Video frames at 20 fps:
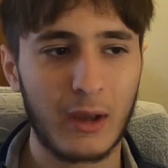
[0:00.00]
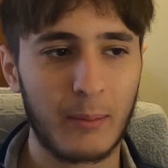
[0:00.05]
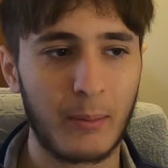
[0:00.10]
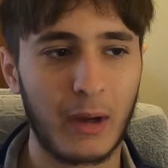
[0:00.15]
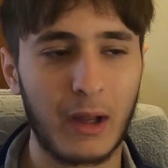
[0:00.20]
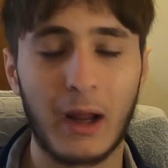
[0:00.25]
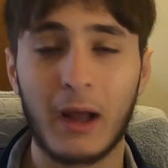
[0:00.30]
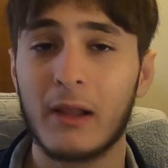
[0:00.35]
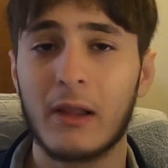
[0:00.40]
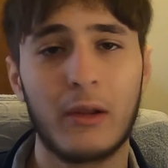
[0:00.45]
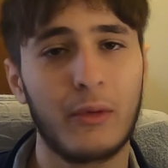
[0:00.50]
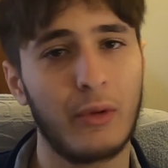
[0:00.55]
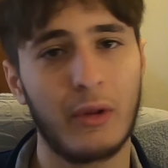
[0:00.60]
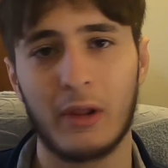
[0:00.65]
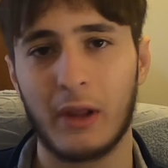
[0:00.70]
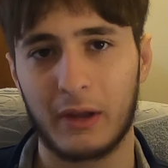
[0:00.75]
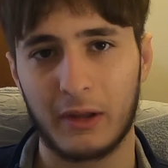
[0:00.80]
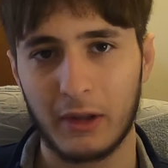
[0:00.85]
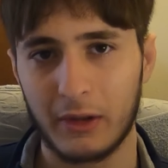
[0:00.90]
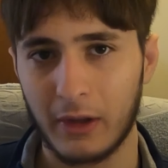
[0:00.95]
But I really
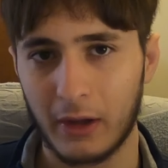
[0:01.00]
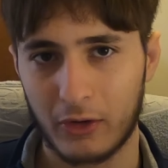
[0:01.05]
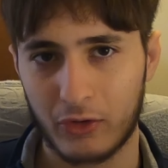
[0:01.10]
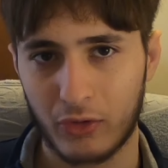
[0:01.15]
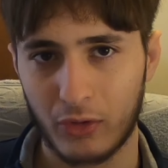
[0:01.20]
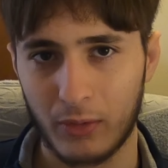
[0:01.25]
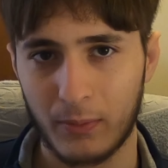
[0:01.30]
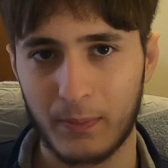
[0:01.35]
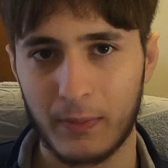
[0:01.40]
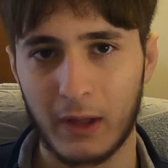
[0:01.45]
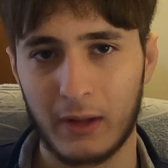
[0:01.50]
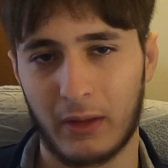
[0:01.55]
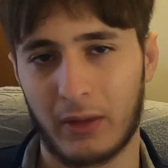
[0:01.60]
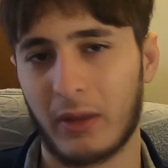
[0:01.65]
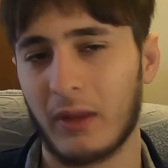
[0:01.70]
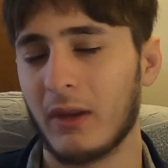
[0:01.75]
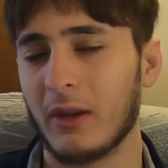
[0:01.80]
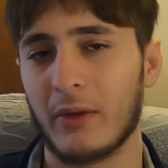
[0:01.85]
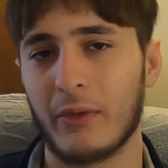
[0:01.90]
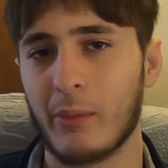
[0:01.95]
like the texture, and I
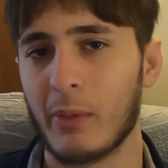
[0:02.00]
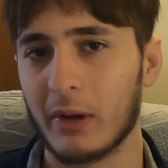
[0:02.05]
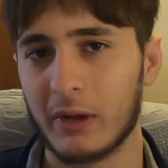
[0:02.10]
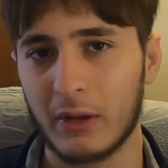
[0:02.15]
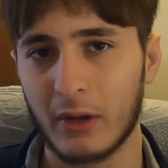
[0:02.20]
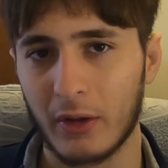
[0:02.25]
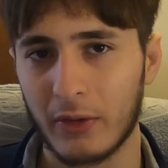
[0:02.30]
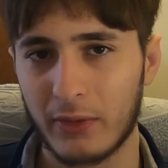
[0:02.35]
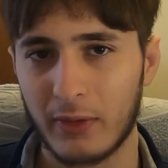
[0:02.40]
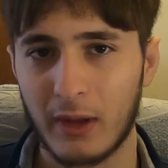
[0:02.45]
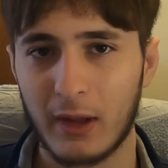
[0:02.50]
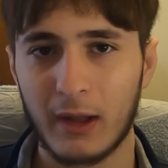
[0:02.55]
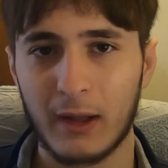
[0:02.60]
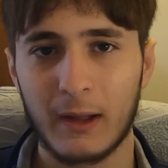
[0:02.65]
think everybody does.